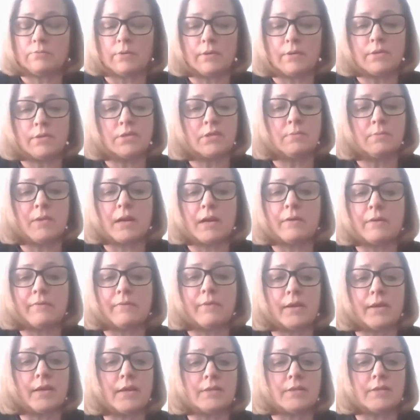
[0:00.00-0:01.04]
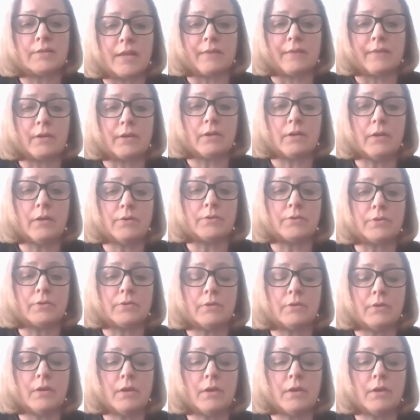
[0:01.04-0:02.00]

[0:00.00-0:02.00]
really just a matter of clicking Save and Close.